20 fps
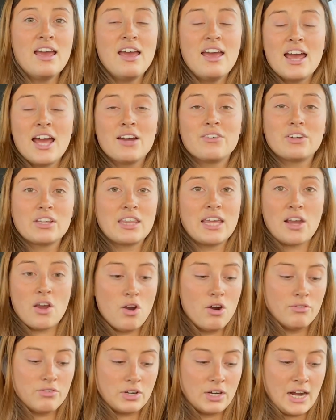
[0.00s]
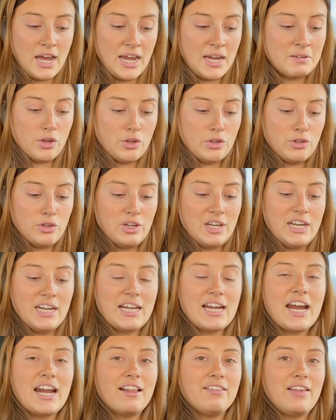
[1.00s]
everything overnight. You need
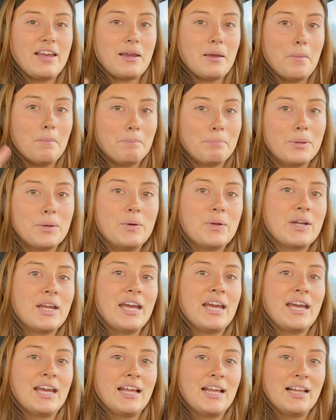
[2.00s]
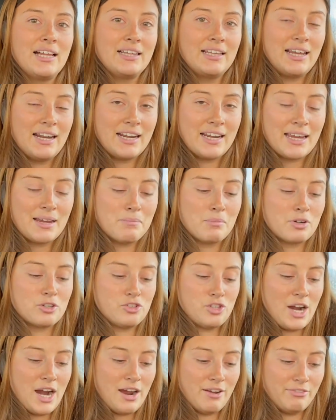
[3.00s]
to kind of like build it, let it get more
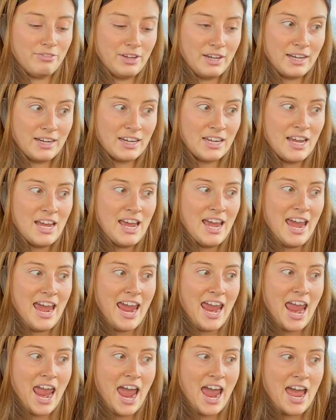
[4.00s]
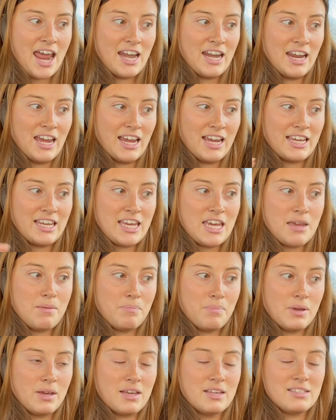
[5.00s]
traffic, and
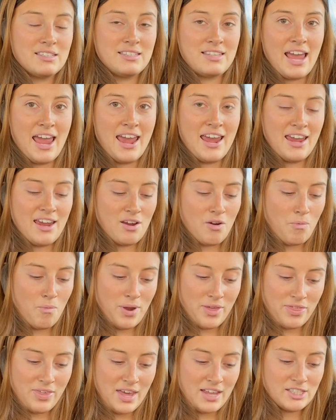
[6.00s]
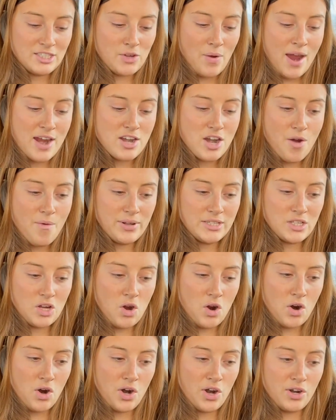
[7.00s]
keep staying with it. So I know it's
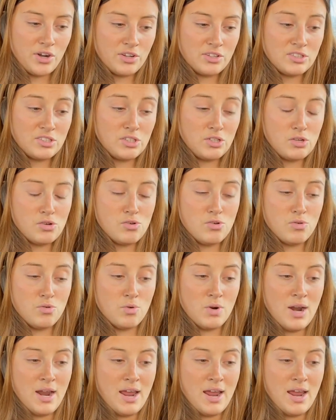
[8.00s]
hard to,